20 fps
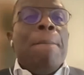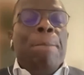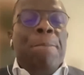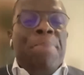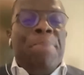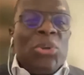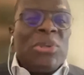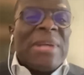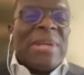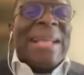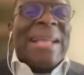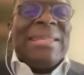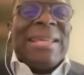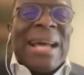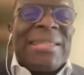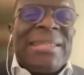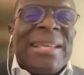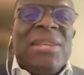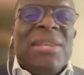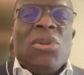build
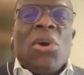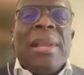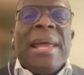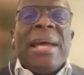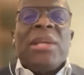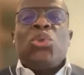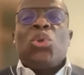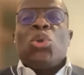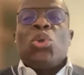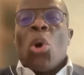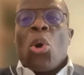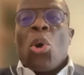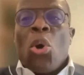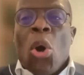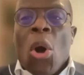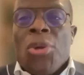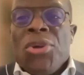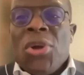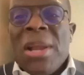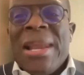adjacent knowledge to your
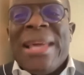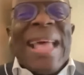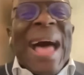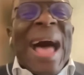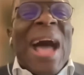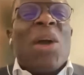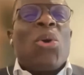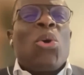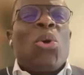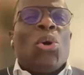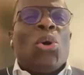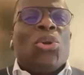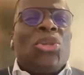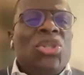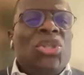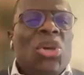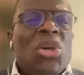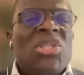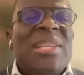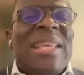core knowledge and
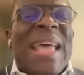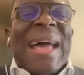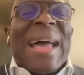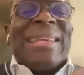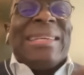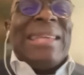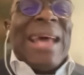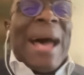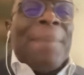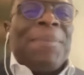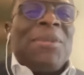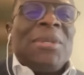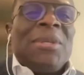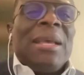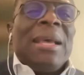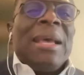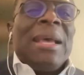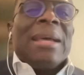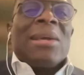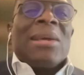continuously adapt,
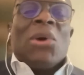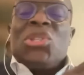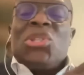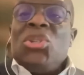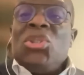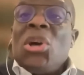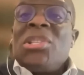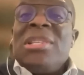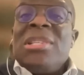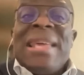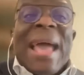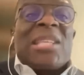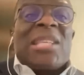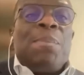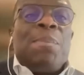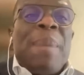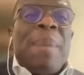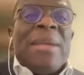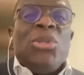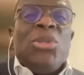continuously
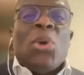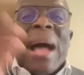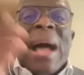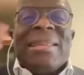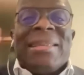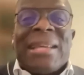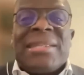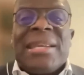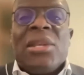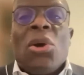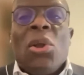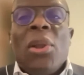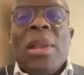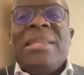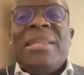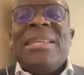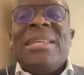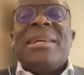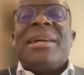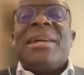expand your adjacent
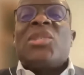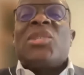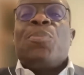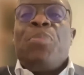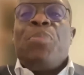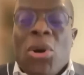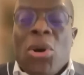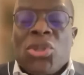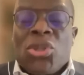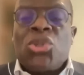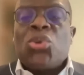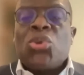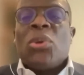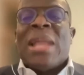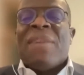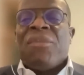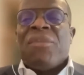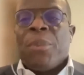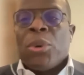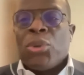knowledge in response to
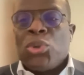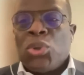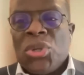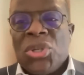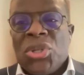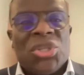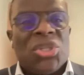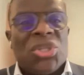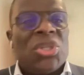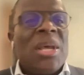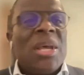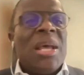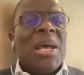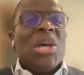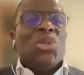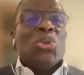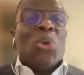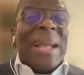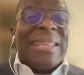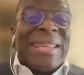life opportunities.
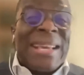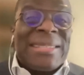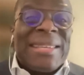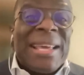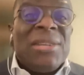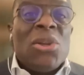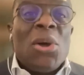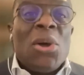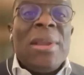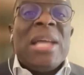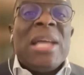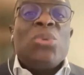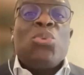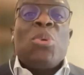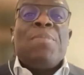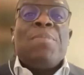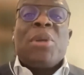Your adjacent knowledge will